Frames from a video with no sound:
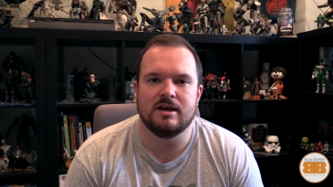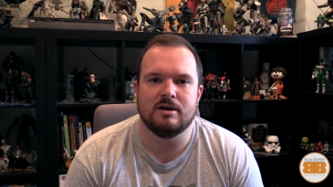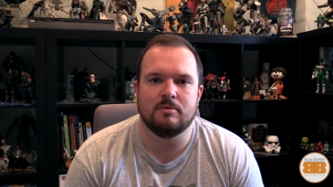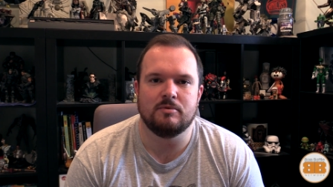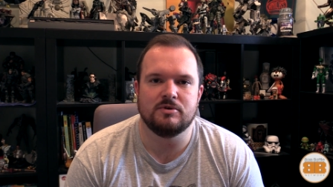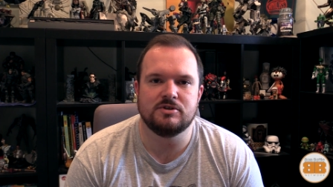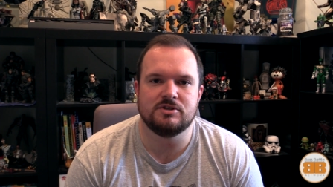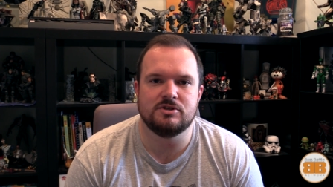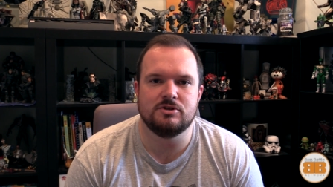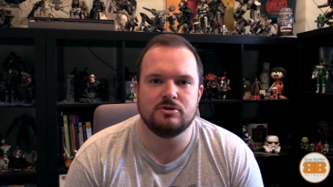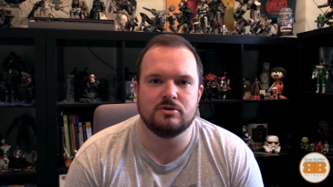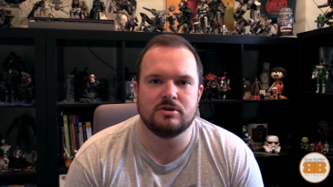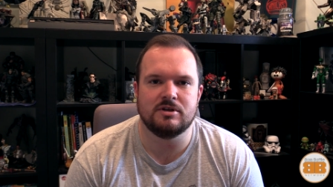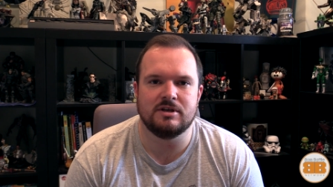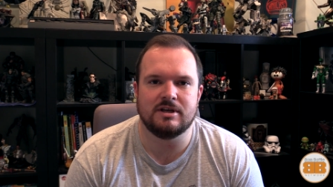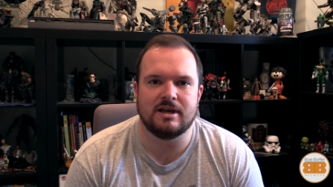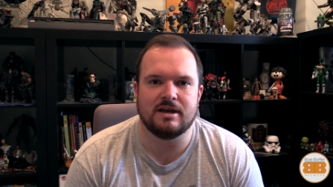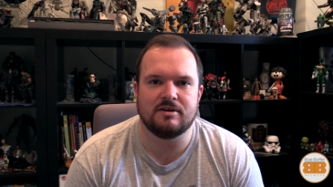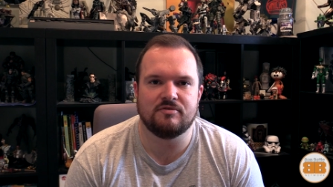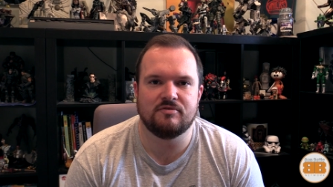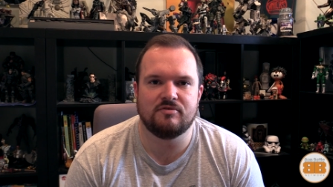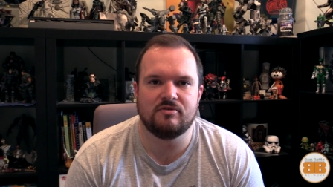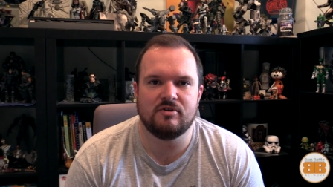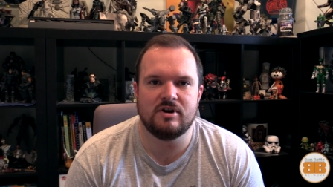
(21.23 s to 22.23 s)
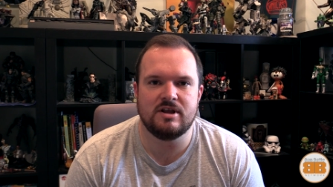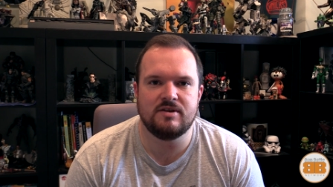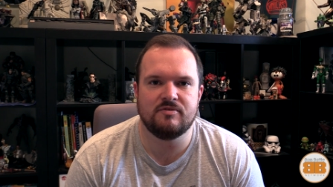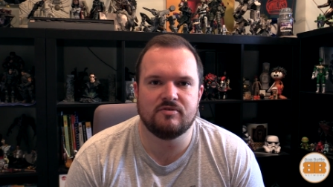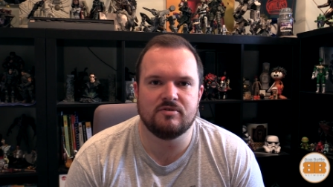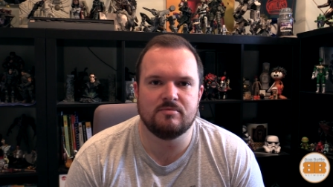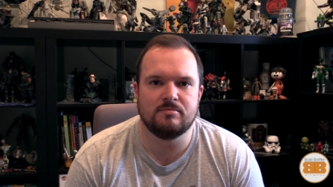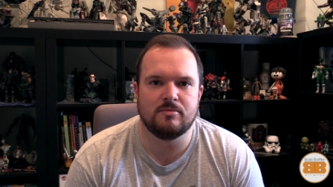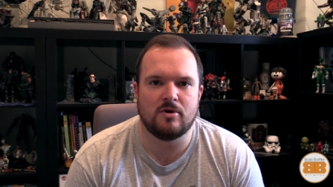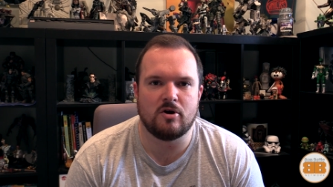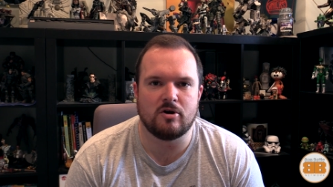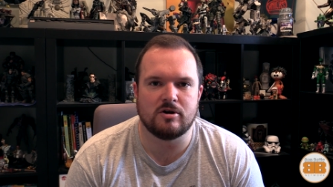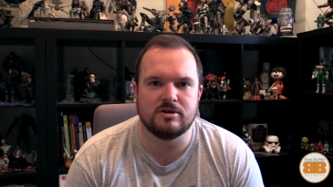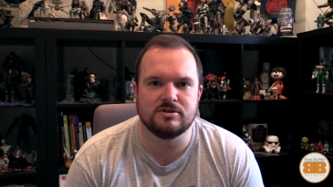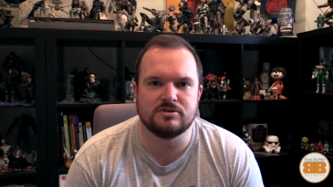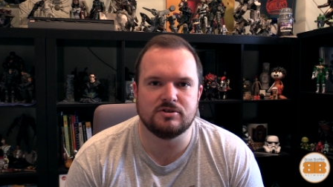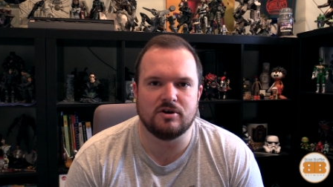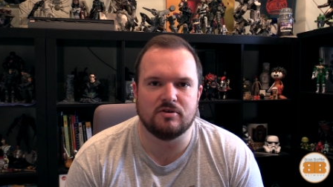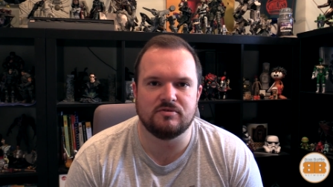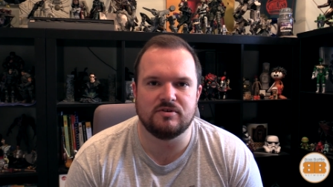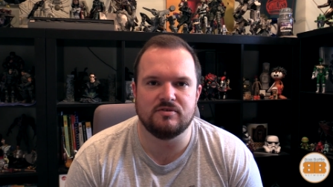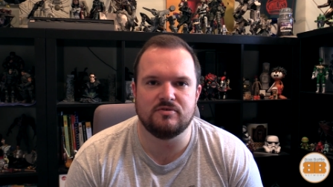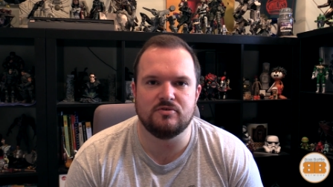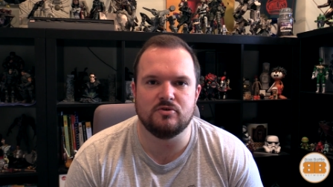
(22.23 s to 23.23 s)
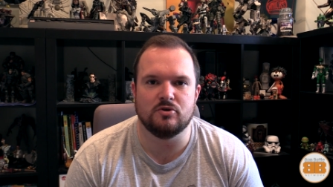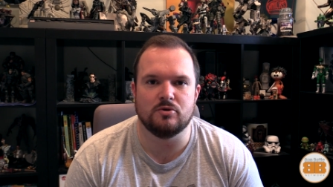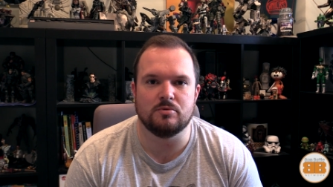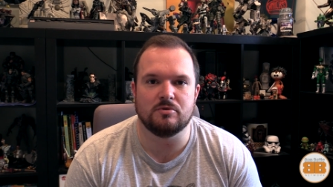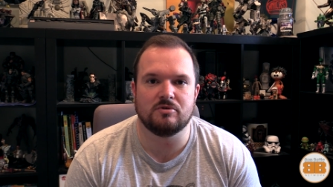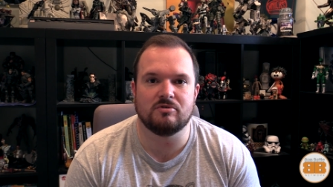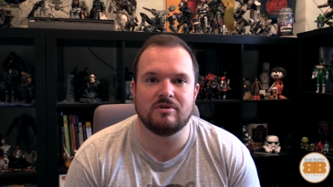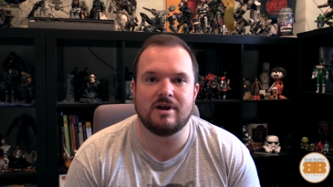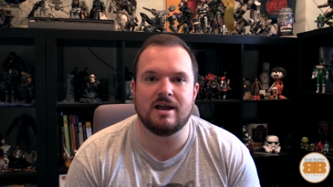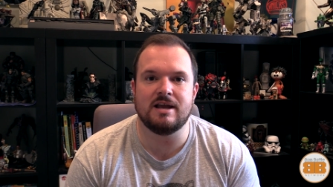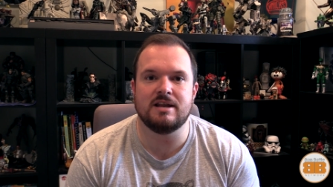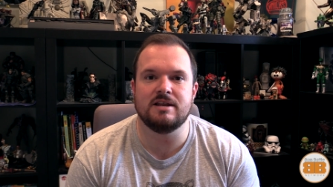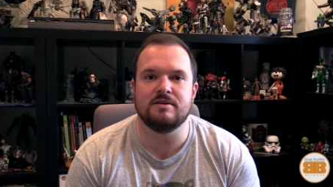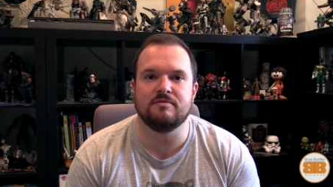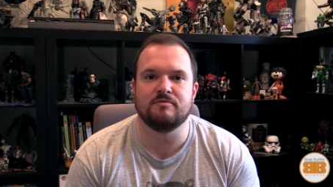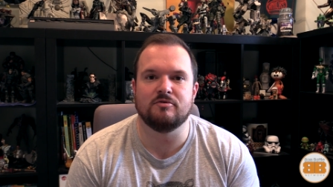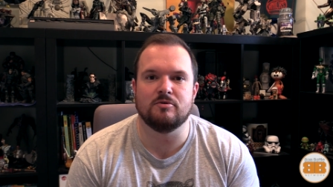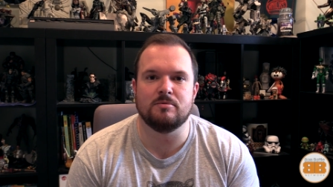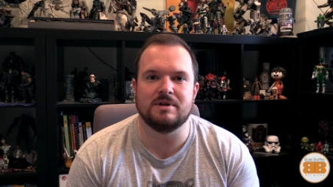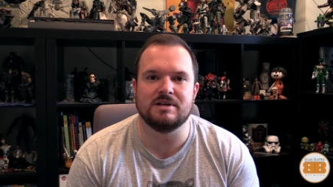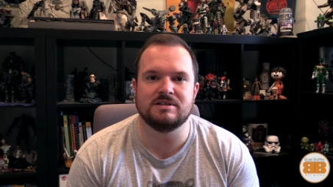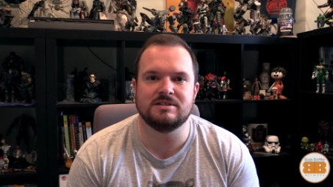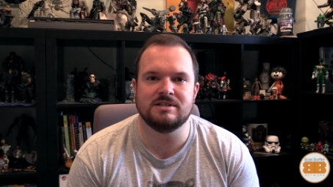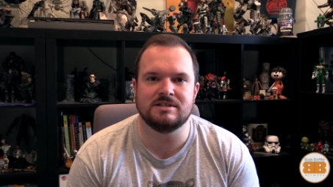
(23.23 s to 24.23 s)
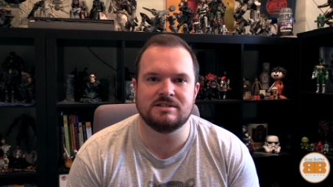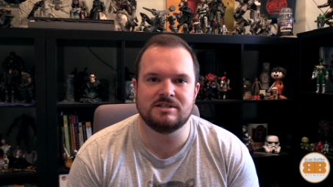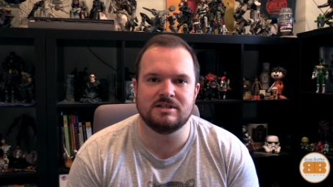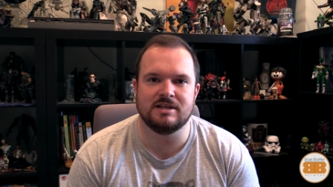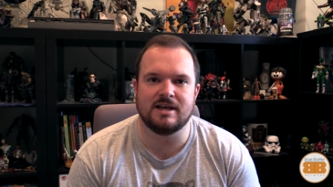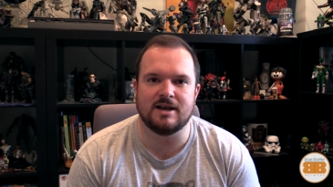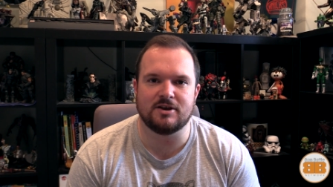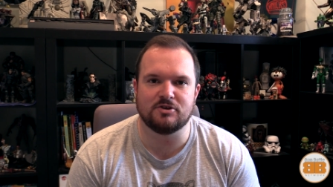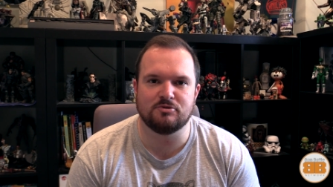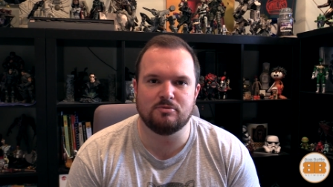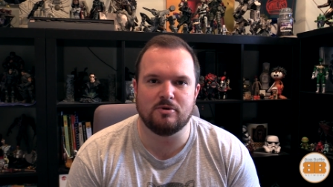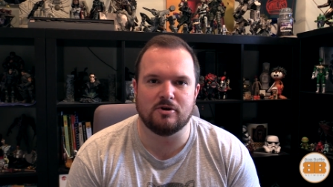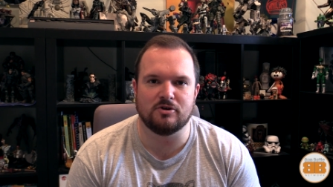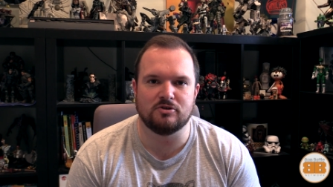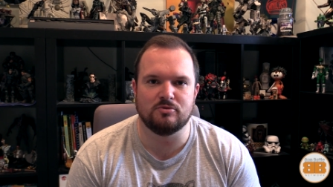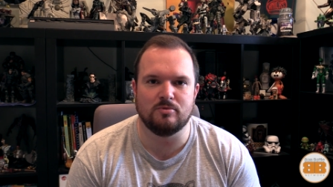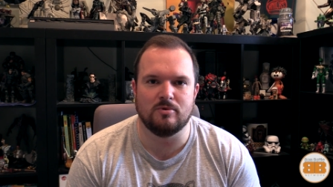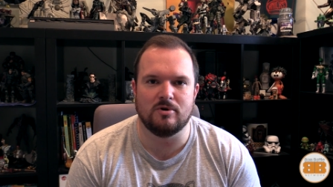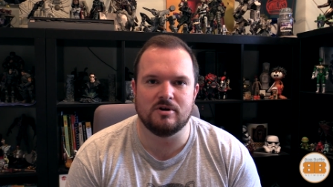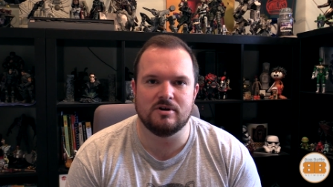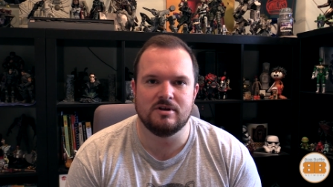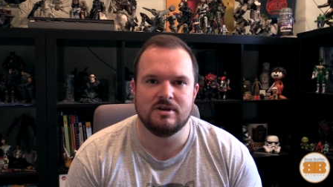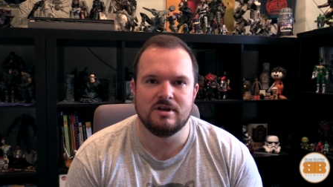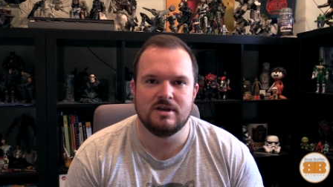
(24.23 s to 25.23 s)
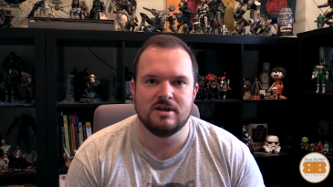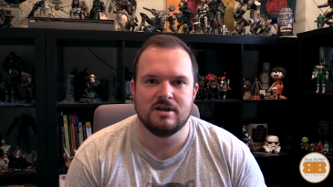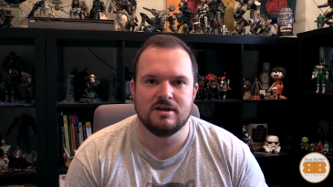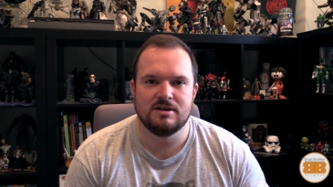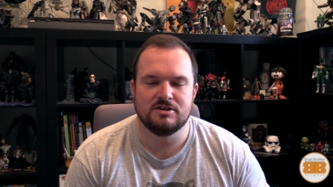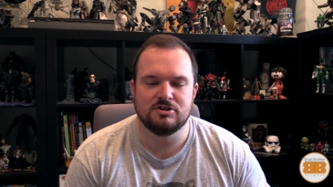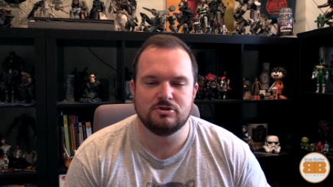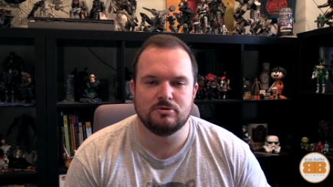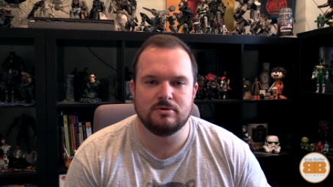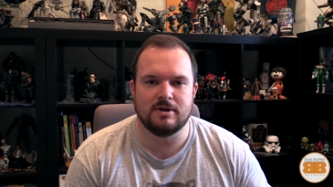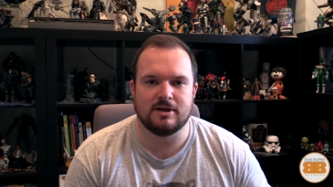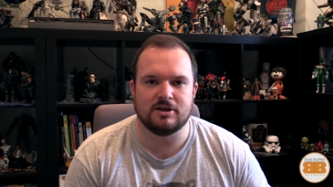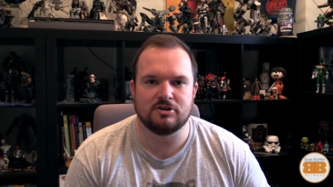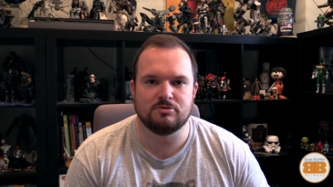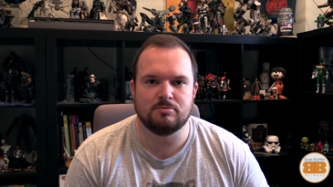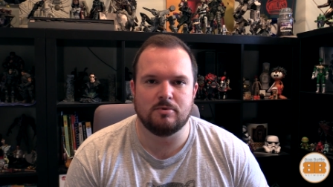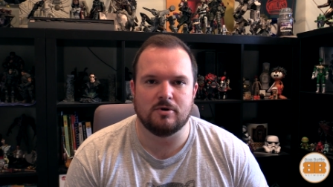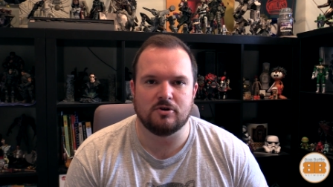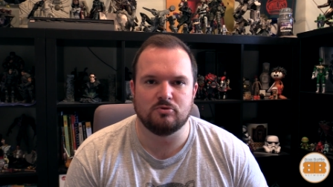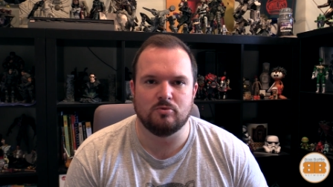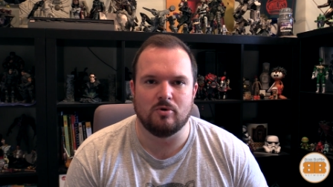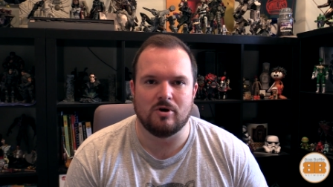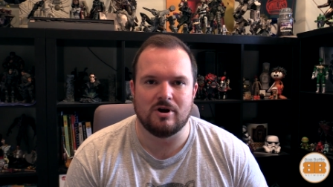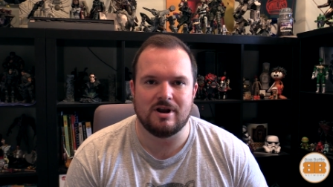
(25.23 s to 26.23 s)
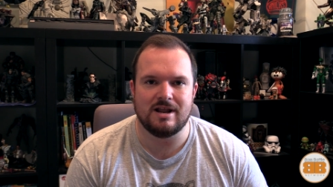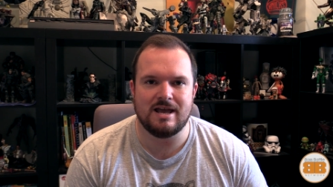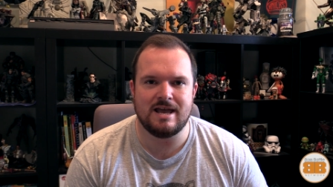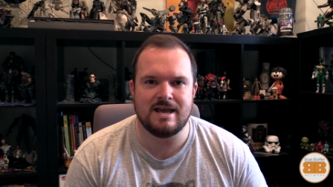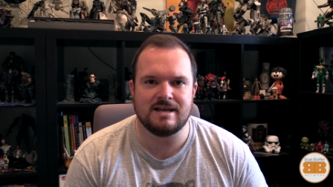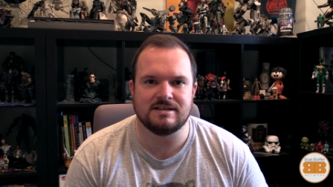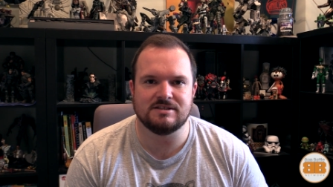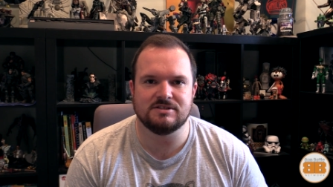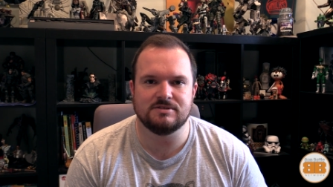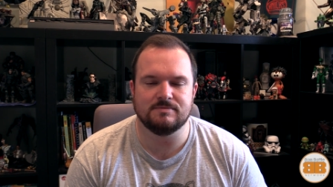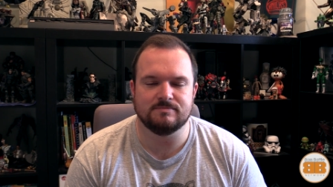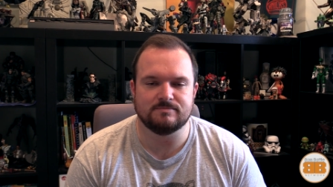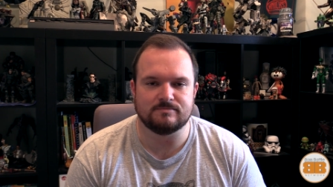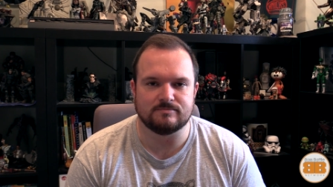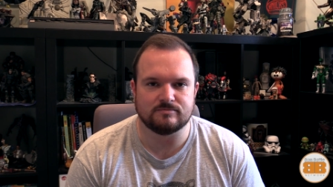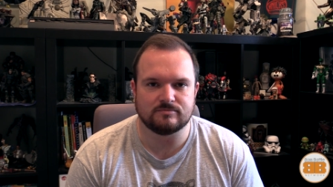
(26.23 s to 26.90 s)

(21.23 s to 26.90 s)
which you can get free from Microsoft if you're upgrading from an existing Xbox One to an Xbox One S.